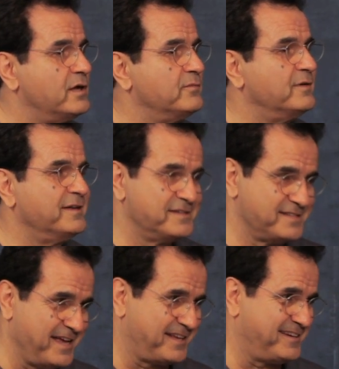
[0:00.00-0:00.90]
on top.
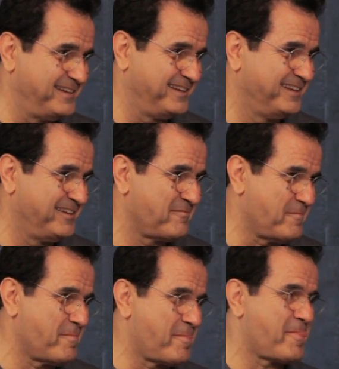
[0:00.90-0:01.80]
Exactly.
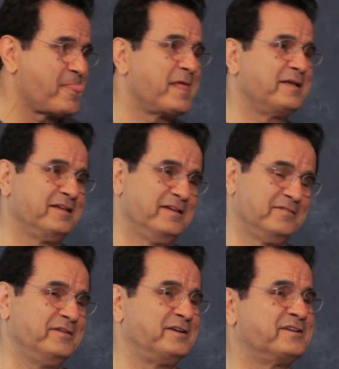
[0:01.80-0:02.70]

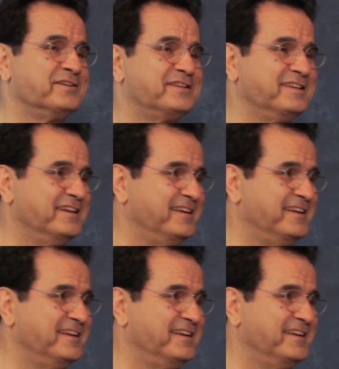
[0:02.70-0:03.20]
Very good.